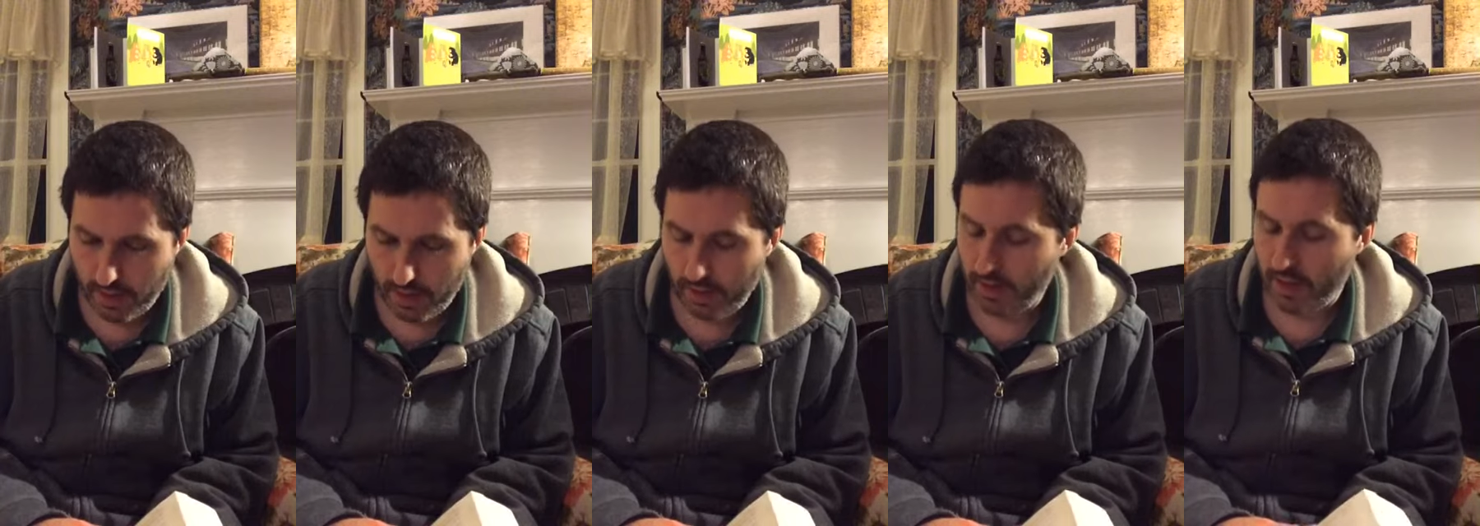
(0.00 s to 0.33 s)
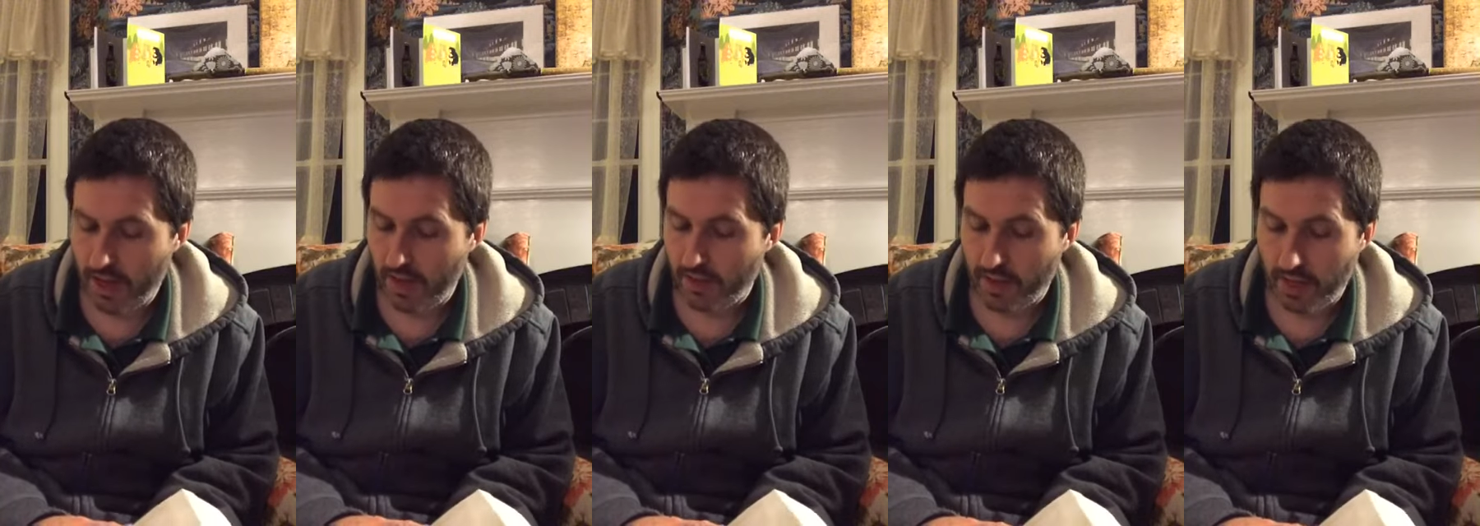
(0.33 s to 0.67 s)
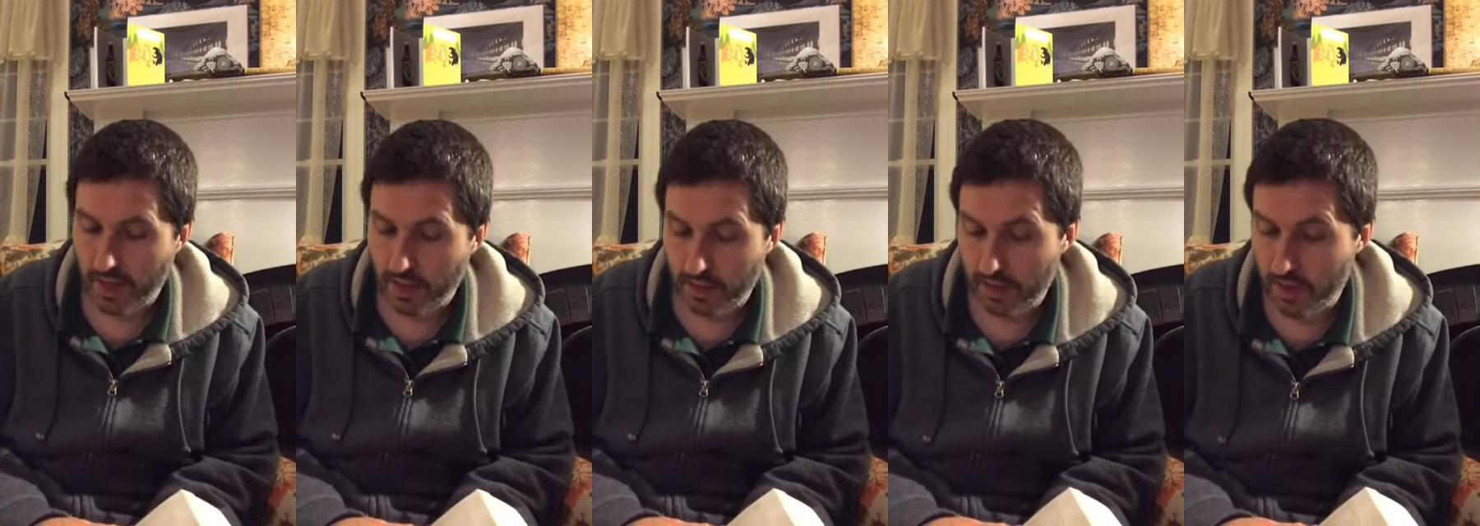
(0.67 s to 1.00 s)
It's
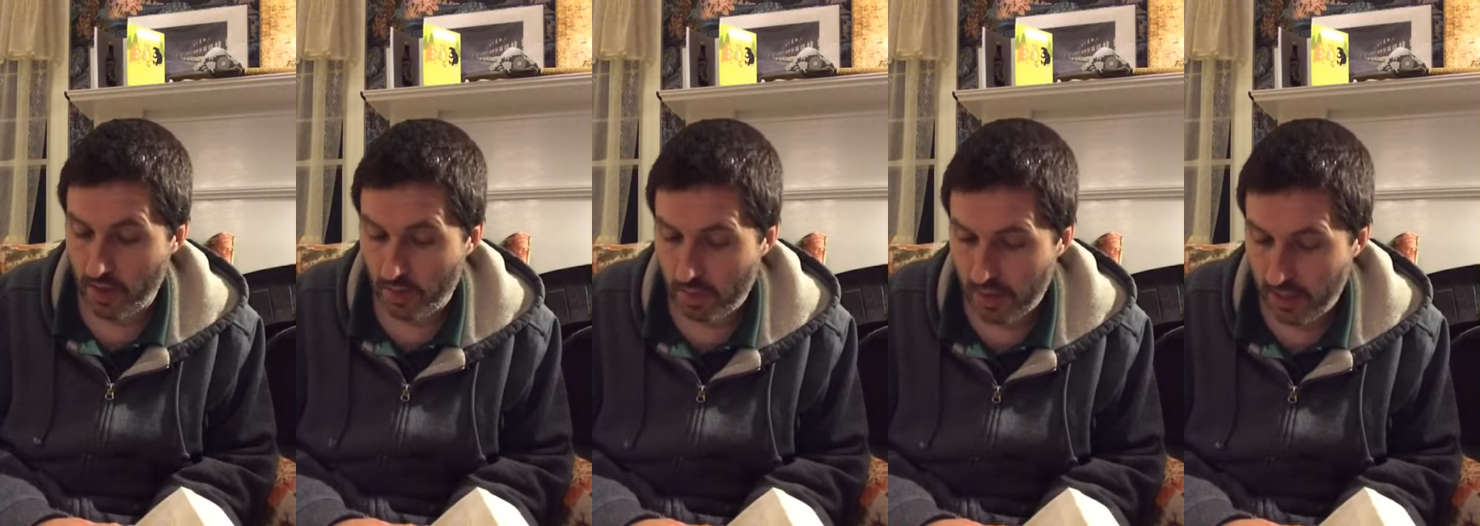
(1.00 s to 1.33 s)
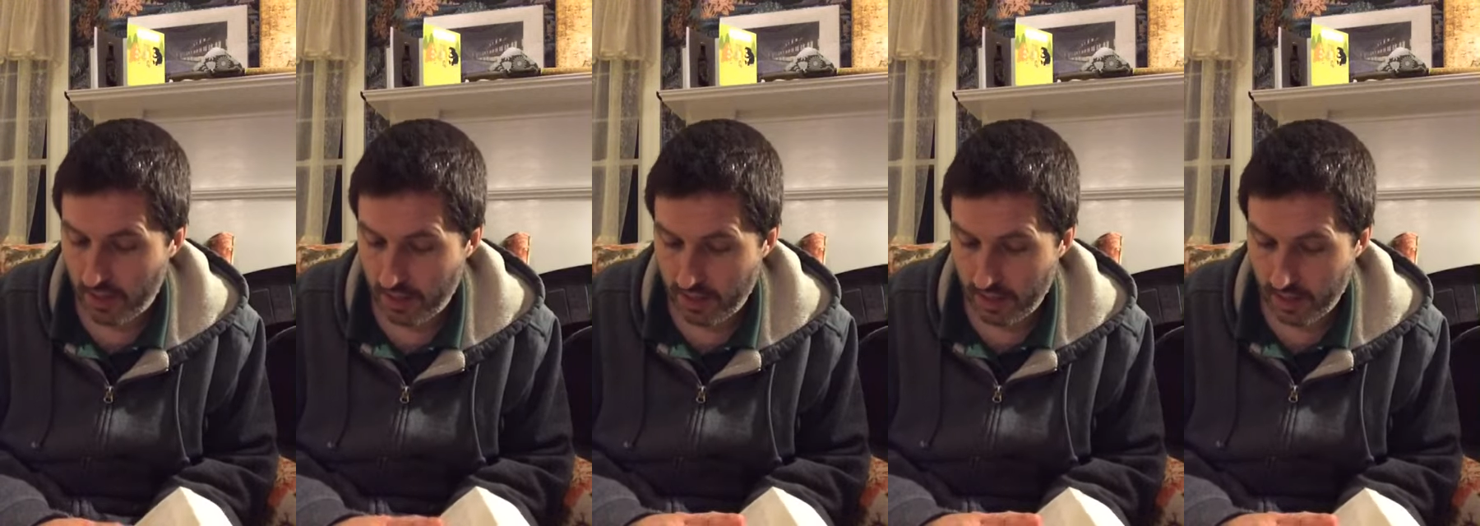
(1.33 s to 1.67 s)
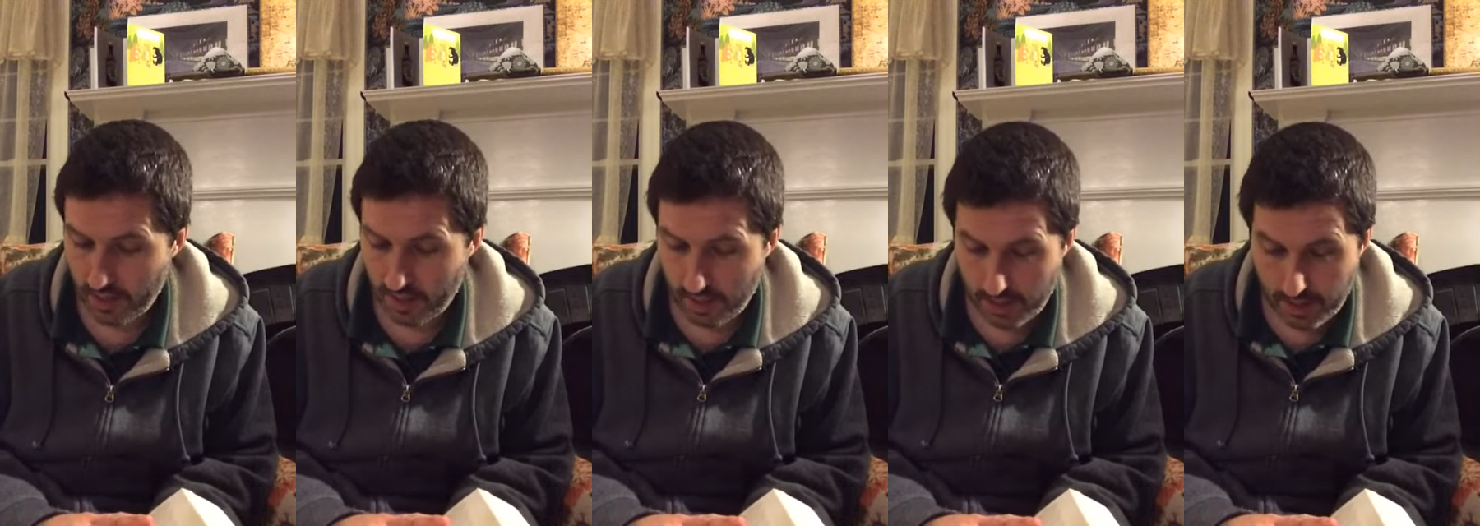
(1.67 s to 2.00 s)
nothing. It's stupid, I
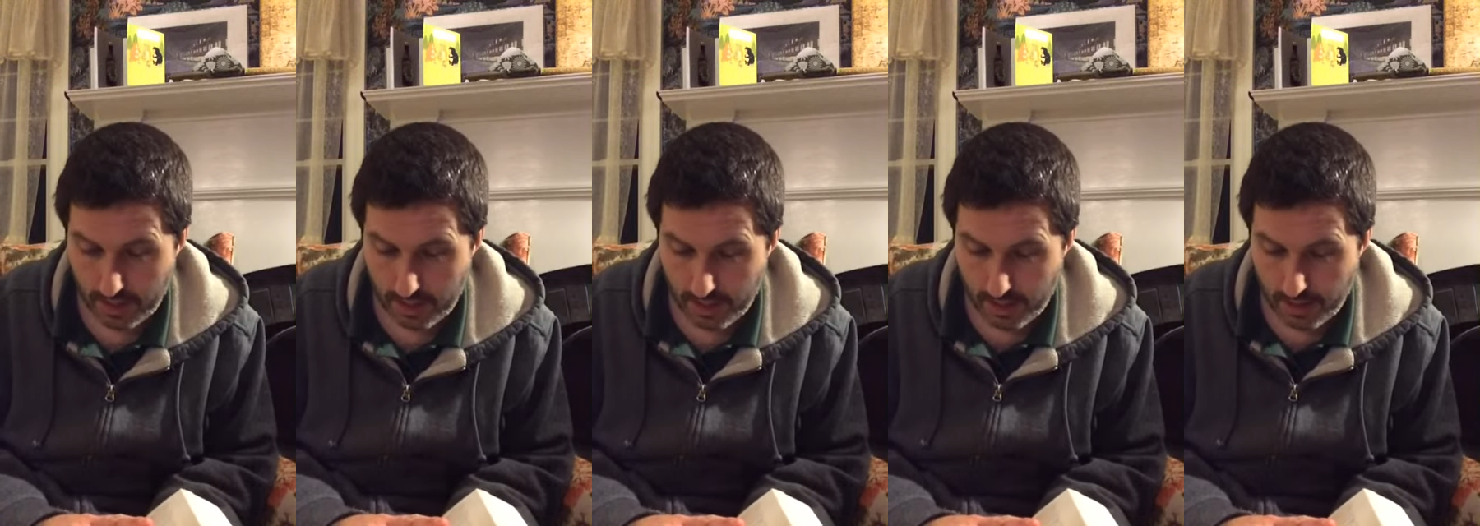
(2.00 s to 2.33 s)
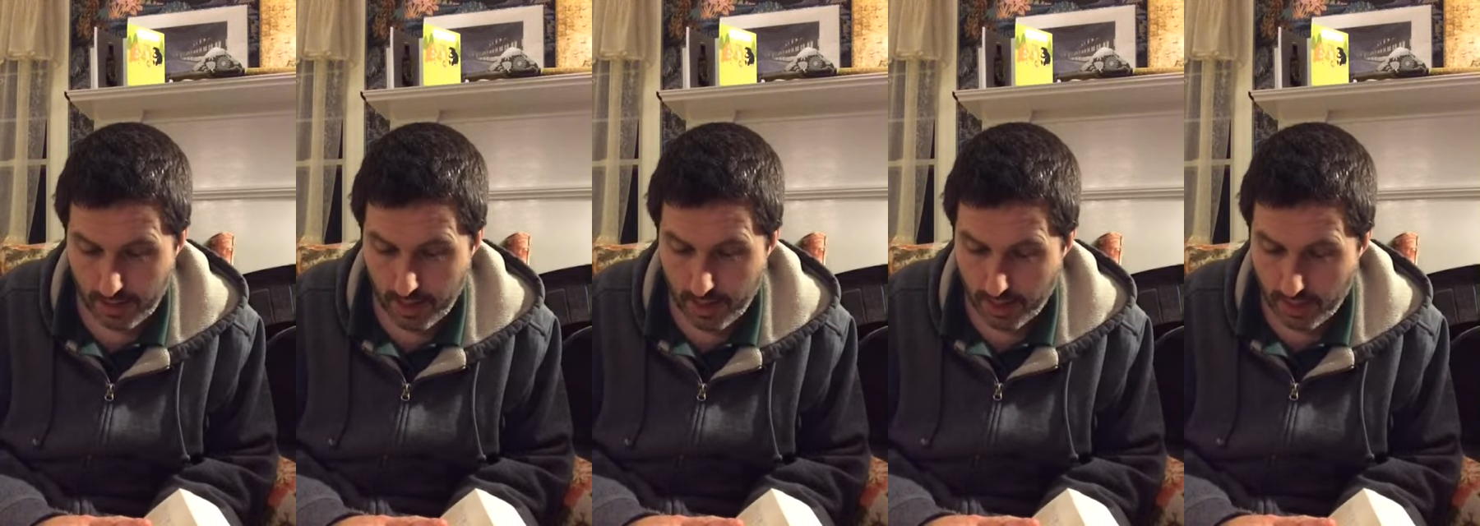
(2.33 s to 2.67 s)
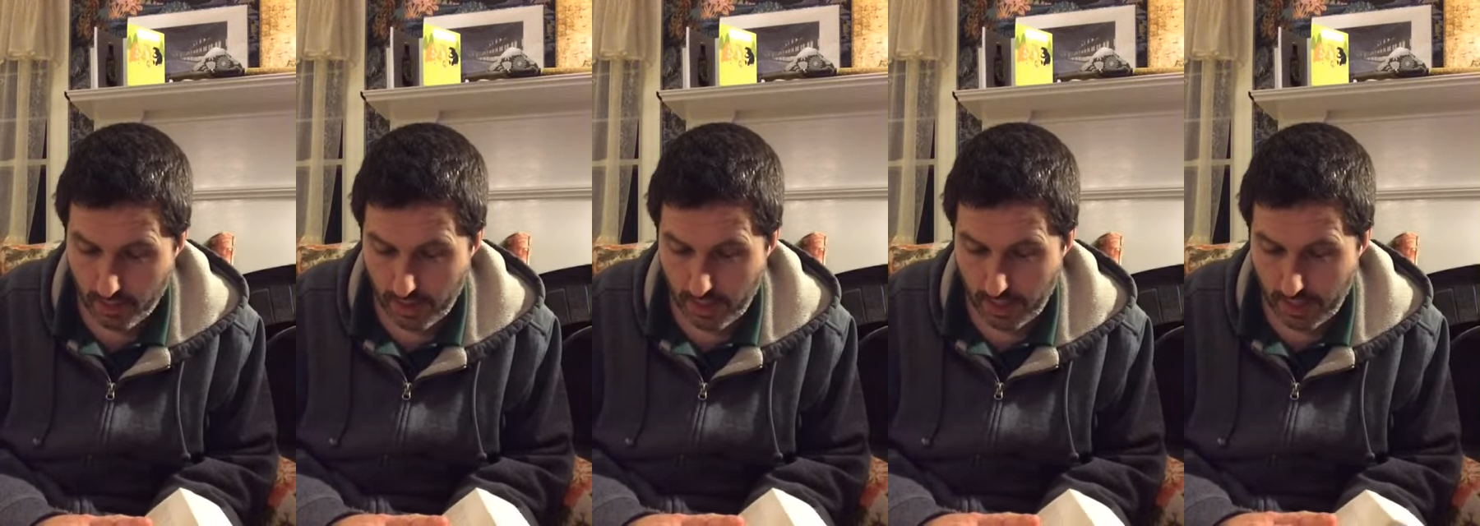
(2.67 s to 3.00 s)
said. Hey,
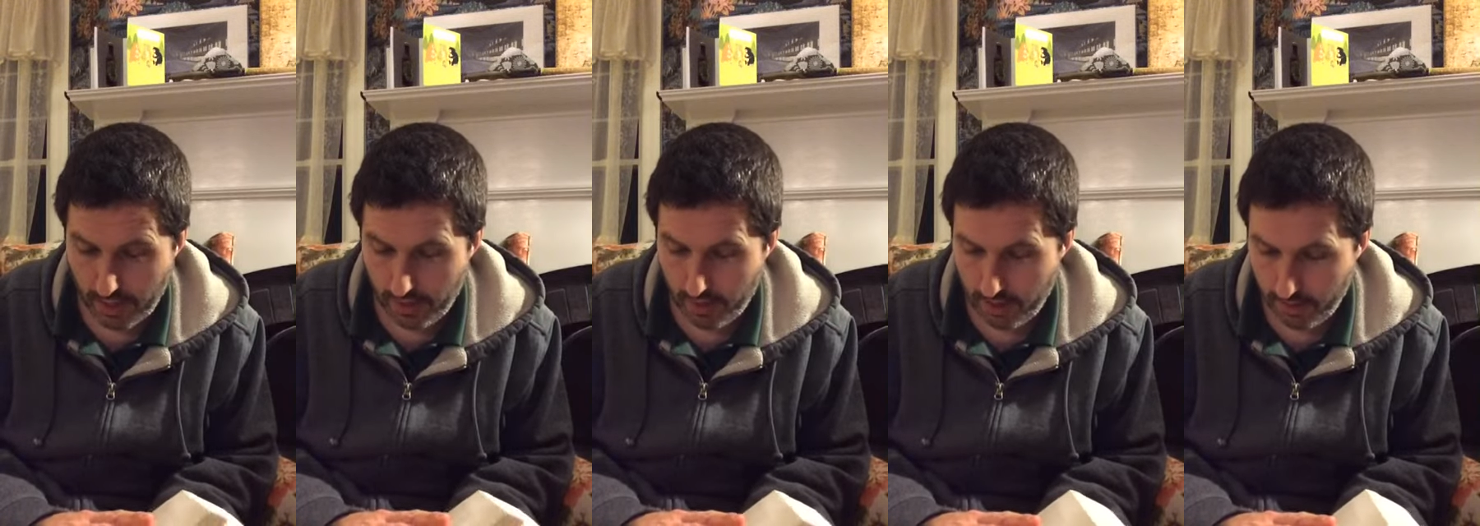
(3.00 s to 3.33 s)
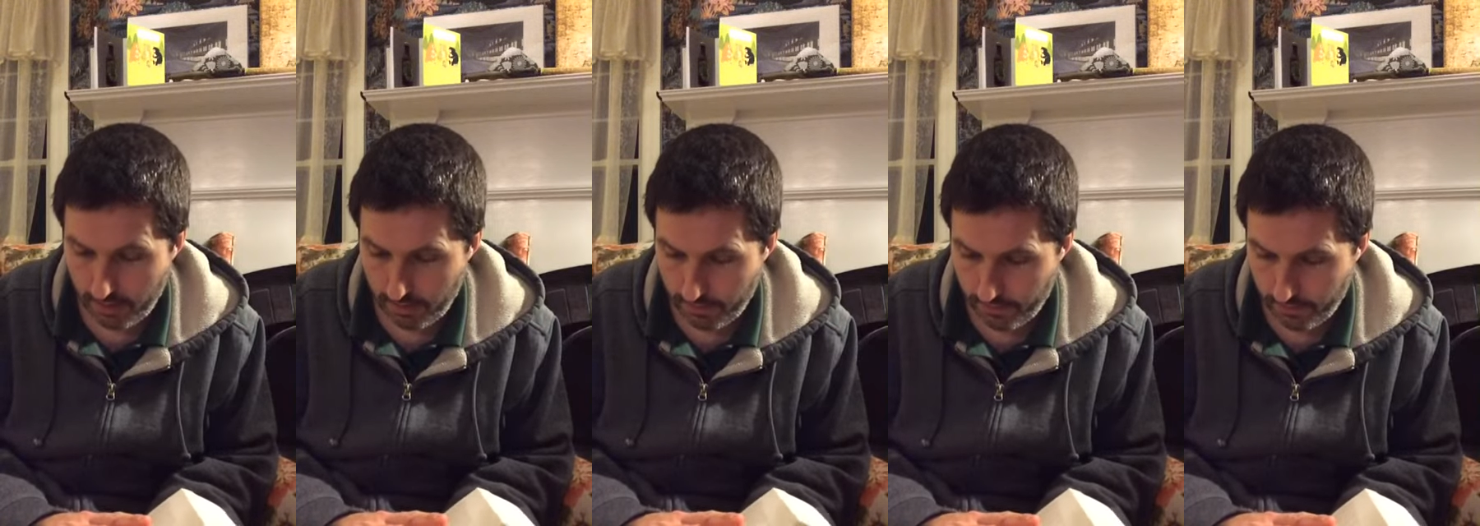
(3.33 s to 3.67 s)
can we get out of here?